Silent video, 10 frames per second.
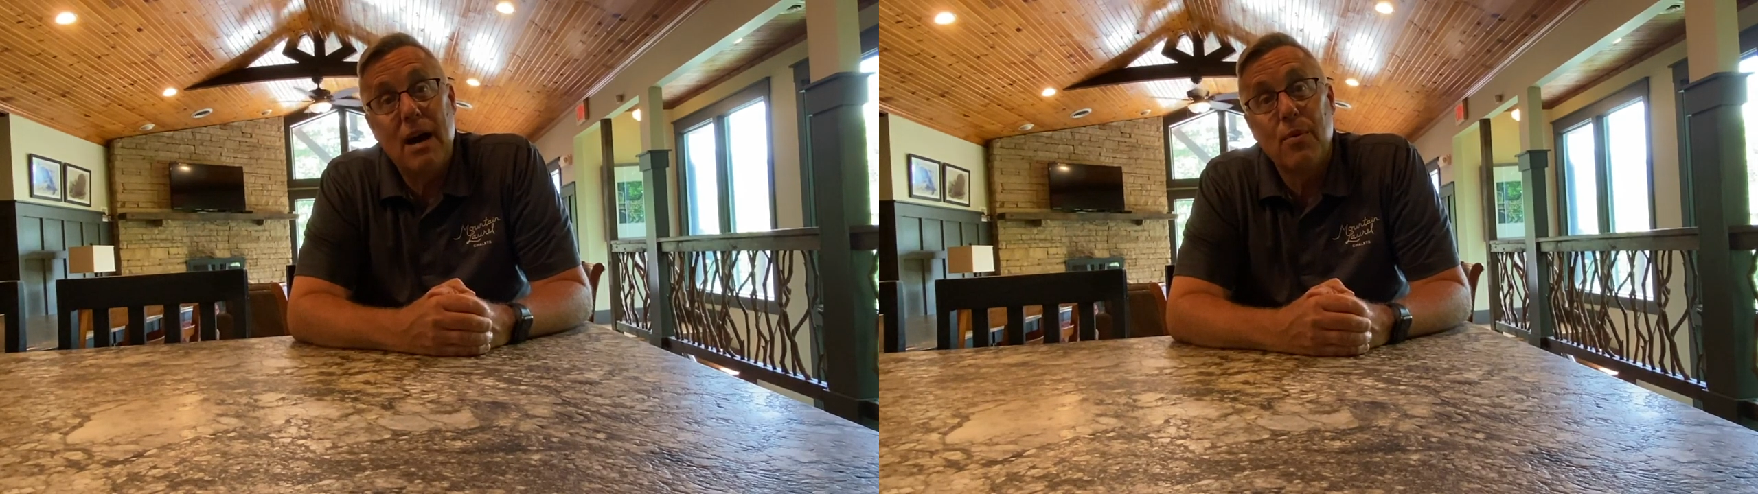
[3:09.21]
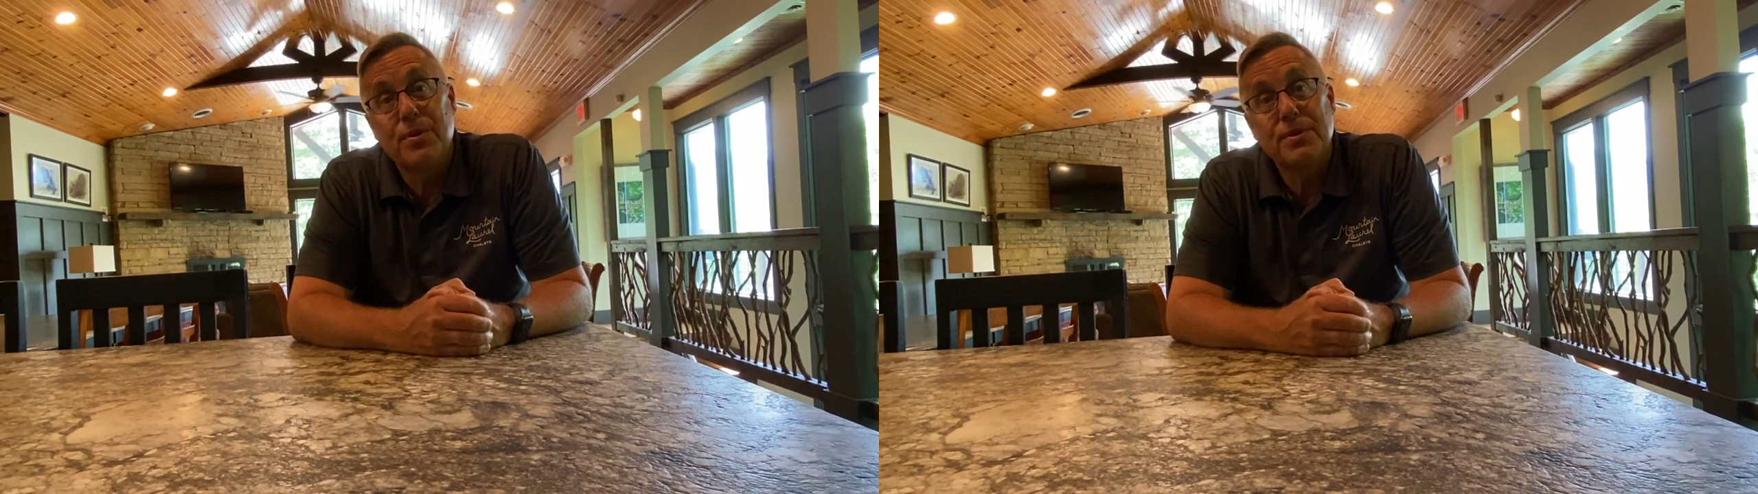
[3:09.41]

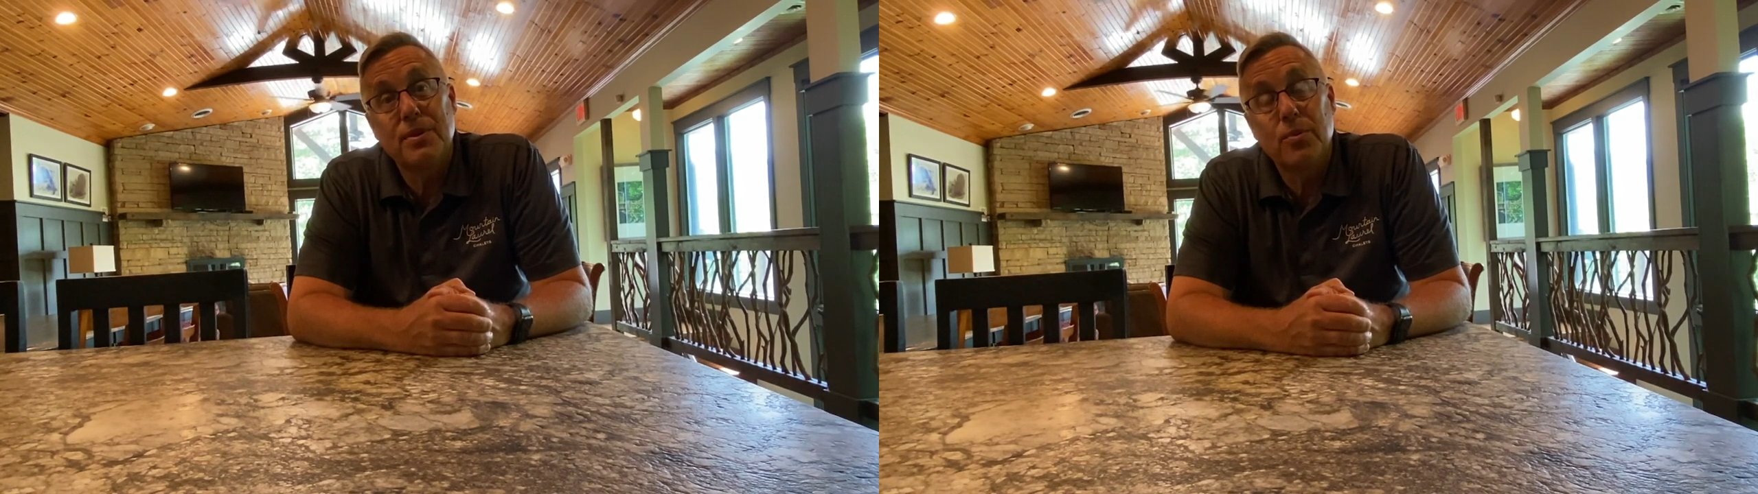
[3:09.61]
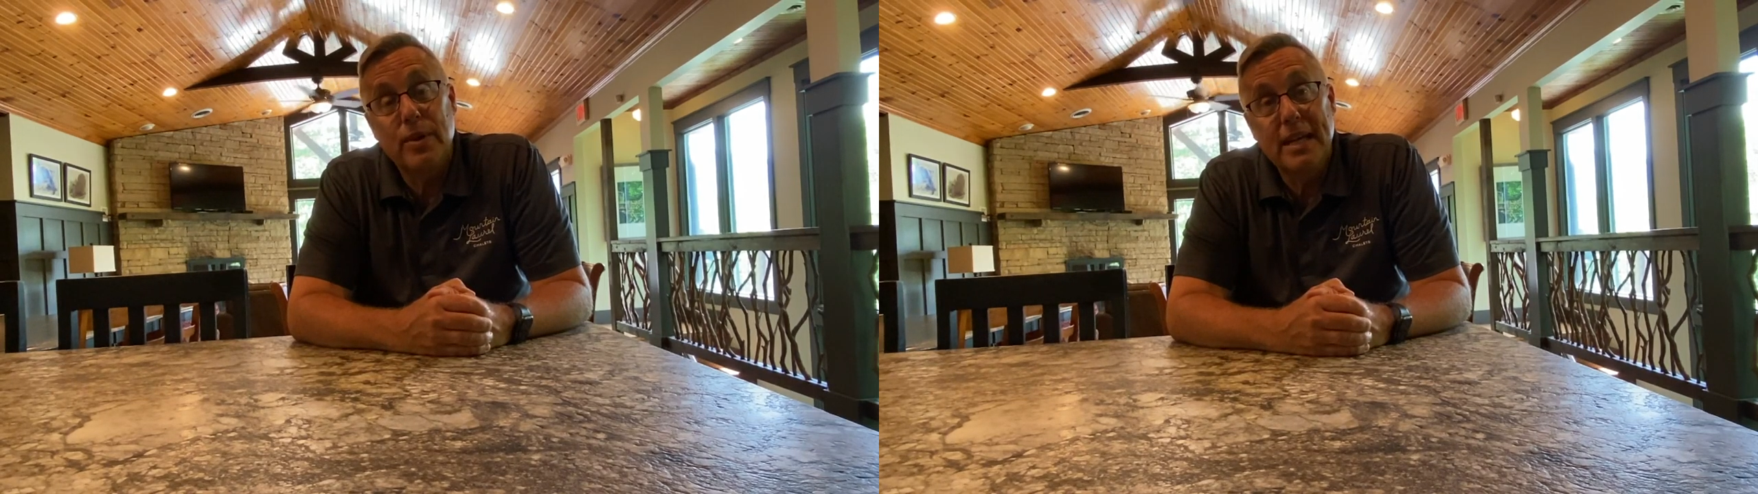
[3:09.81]

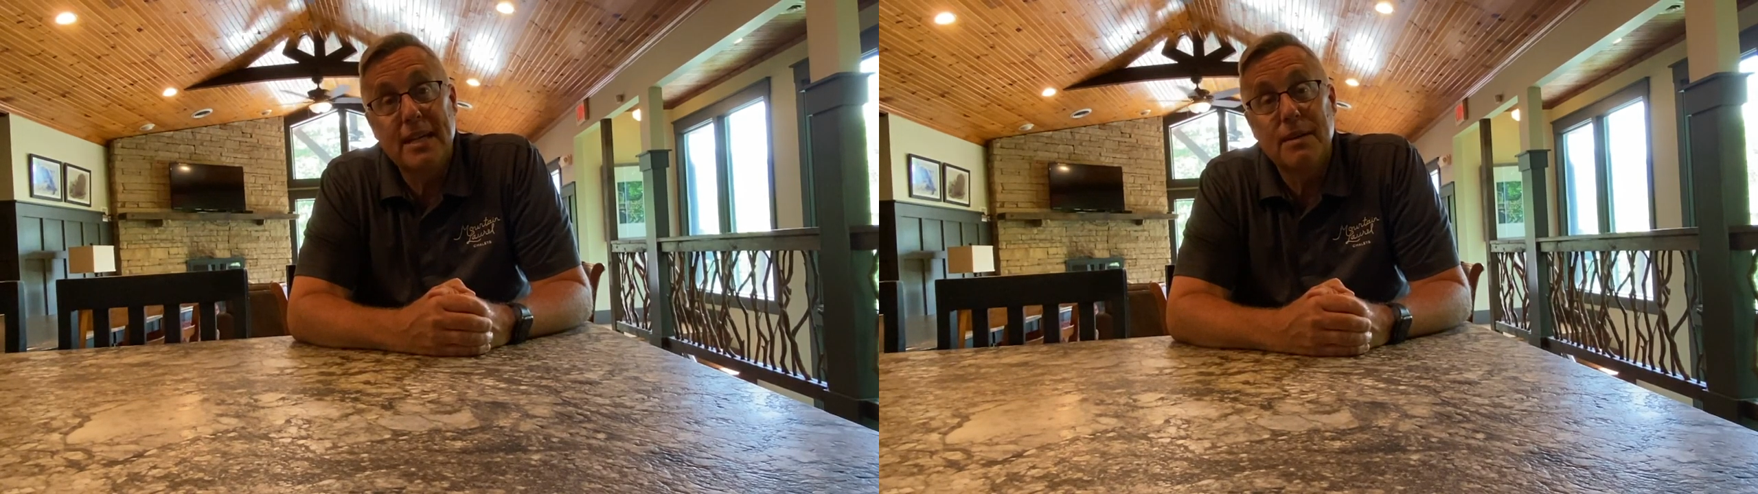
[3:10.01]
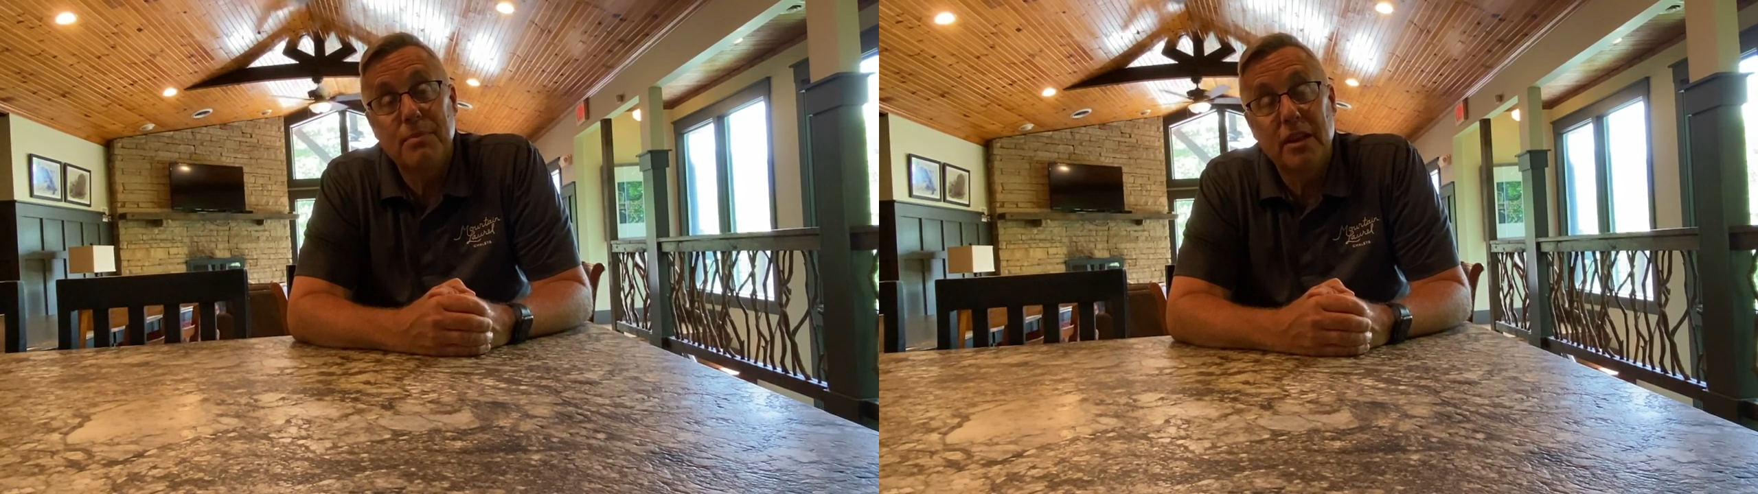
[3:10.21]
hours a week.